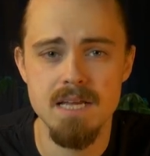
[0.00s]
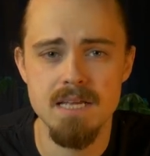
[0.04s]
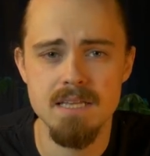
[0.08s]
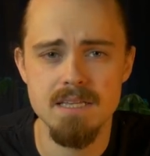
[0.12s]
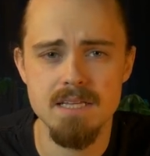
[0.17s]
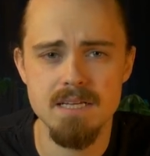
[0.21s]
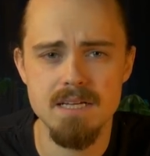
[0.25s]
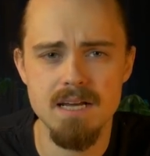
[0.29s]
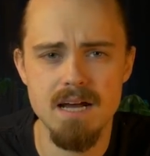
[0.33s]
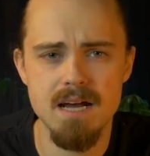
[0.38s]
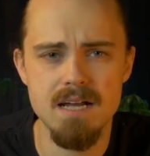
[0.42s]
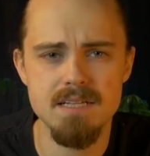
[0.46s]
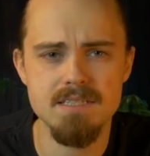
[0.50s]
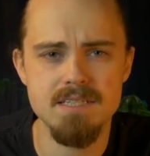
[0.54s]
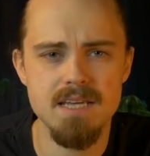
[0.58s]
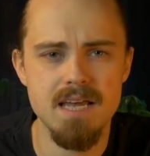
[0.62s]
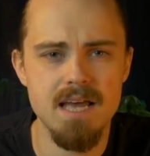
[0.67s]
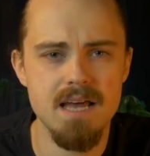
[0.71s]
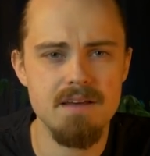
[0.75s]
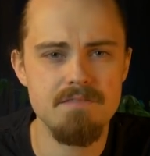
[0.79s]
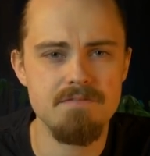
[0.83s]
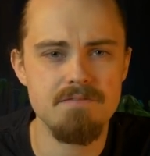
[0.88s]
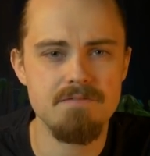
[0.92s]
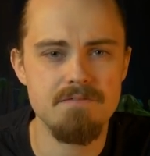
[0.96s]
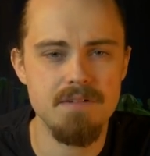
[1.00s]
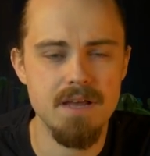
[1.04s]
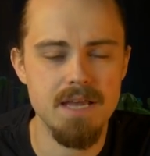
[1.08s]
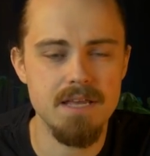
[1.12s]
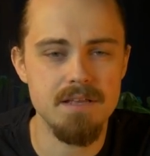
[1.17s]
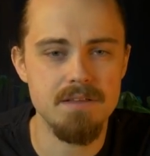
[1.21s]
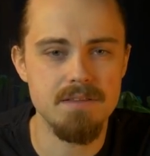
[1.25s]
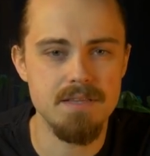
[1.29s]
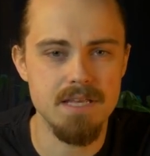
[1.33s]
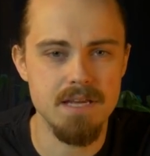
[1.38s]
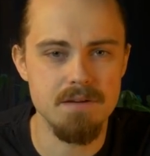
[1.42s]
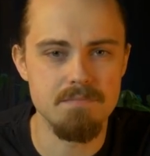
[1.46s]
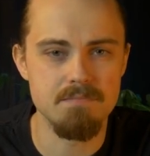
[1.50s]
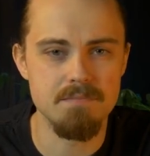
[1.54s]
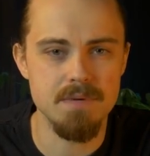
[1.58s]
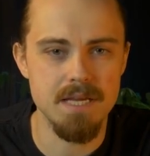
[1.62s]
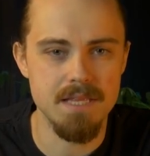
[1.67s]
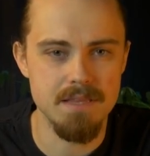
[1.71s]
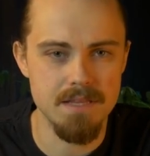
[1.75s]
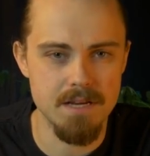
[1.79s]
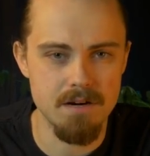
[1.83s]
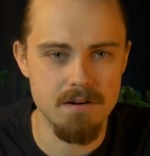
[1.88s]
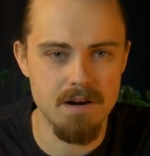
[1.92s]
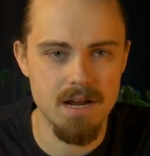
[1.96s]
The gods have failed them
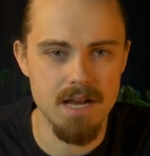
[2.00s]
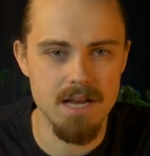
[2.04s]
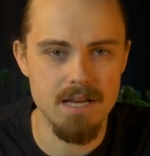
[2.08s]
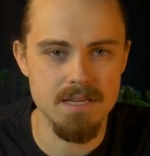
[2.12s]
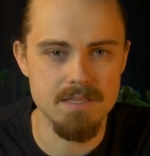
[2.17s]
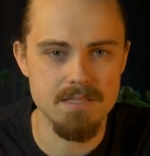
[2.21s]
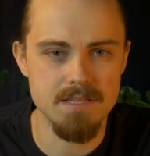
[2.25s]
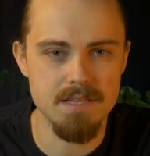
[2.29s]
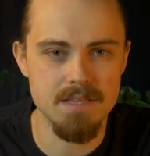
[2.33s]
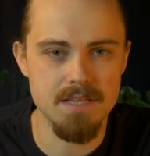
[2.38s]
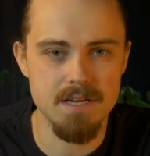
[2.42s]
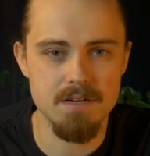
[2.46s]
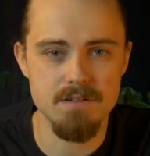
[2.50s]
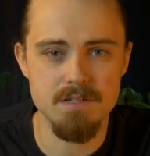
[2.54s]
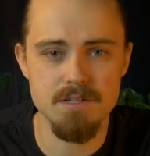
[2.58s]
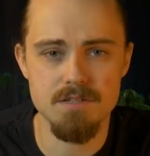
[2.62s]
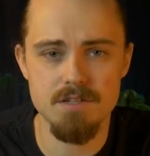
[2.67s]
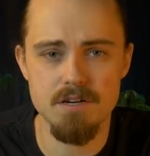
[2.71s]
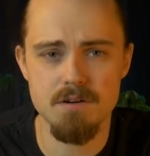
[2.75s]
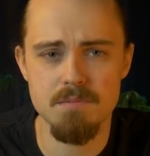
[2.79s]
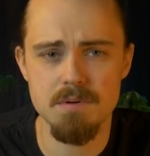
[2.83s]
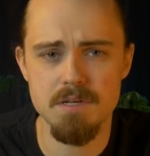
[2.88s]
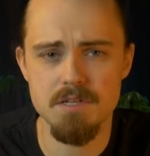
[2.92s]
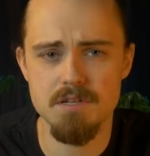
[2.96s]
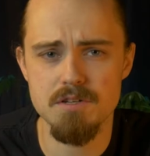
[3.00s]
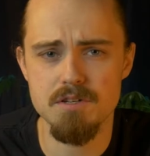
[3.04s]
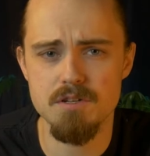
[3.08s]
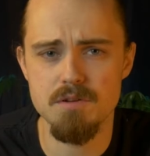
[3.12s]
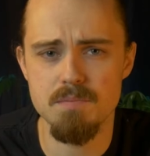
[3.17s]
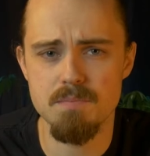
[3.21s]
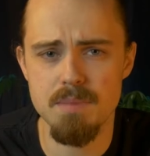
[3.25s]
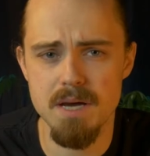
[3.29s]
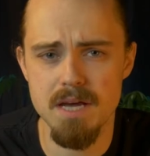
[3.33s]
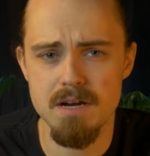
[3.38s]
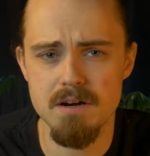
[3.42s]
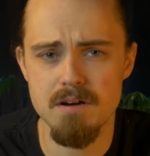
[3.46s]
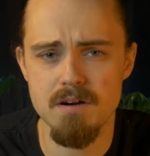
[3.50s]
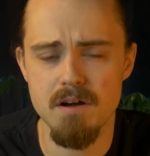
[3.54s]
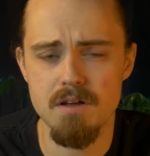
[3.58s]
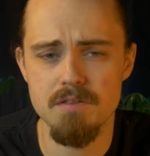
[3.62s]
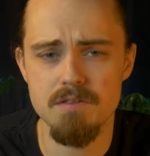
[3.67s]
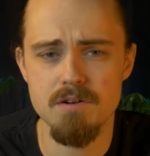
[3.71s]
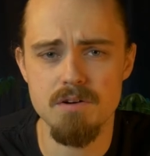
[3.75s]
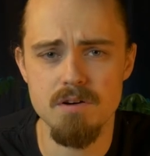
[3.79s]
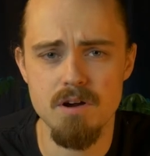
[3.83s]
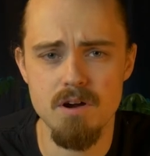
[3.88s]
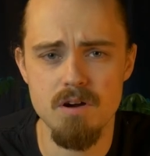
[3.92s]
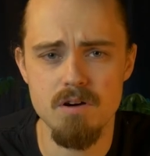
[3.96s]
in their eyes, and they're determined to do better on
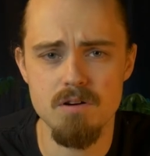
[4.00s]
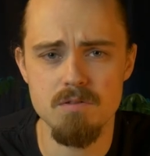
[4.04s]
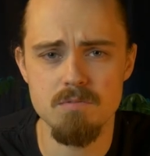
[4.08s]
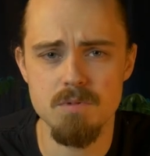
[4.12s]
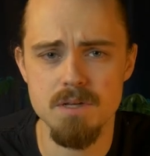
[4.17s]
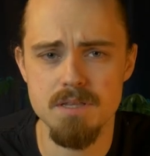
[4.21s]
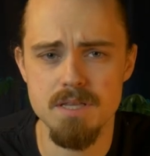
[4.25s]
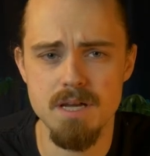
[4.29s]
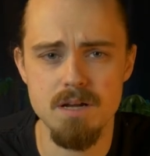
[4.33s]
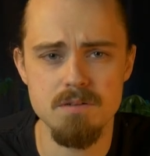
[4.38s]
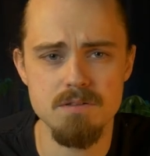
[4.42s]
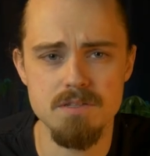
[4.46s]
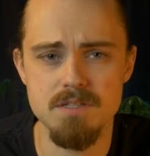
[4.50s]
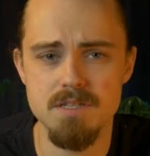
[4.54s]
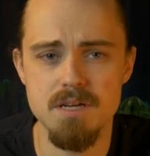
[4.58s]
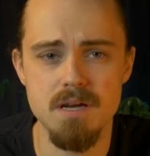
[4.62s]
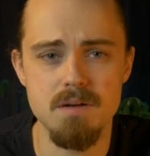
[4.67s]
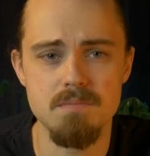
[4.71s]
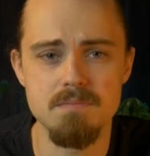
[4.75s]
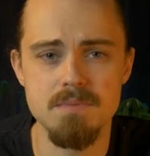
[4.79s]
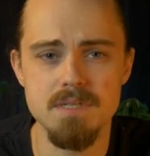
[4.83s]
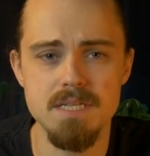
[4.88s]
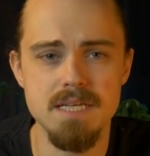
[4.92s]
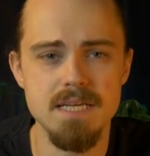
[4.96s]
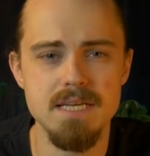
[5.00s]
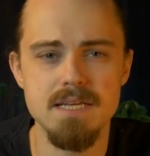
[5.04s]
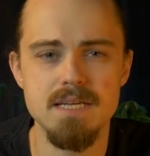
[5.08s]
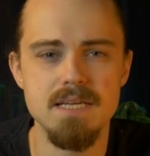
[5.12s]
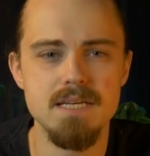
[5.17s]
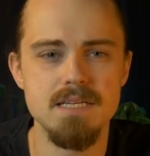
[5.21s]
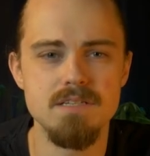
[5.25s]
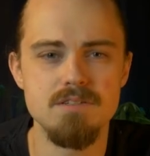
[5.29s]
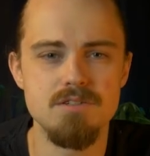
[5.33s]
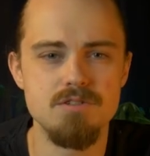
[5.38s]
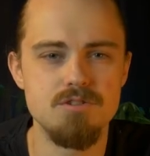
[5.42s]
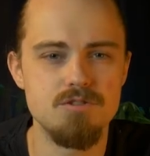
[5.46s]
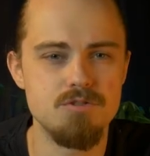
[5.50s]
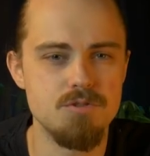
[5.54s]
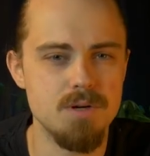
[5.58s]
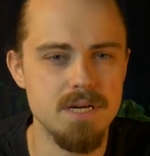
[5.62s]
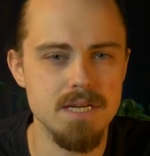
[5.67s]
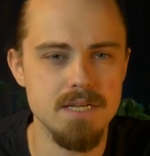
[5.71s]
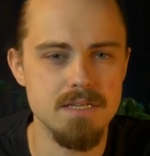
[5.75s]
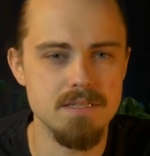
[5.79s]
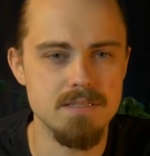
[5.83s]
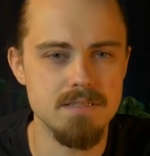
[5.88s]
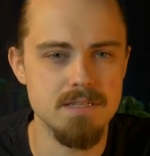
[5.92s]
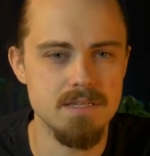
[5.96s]
their own without some deity's
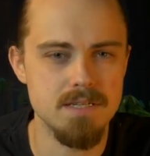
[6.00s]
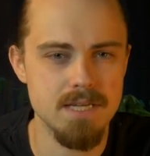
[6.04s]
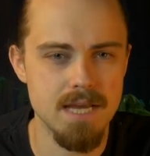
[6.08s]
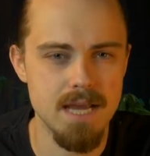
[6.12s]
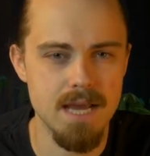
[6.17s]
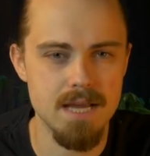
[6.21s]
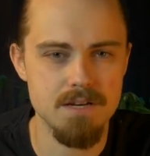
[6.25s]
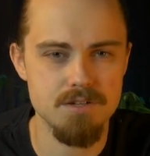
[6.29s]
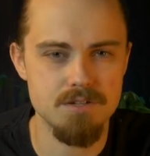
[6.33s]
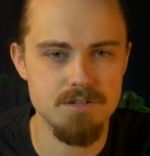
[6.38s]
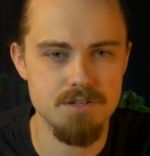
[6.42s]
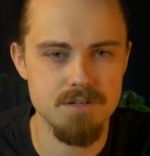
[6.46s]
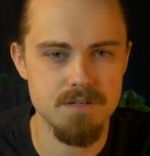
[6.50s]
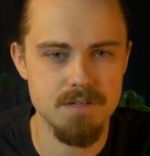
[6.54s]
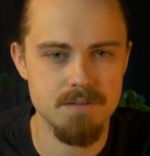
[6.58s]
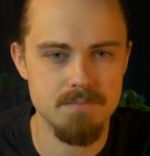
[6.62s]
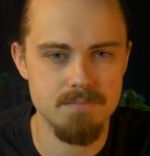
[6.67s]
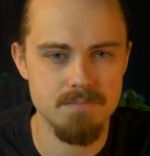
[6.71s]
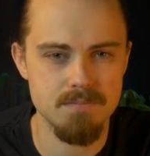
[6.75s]
strings attached.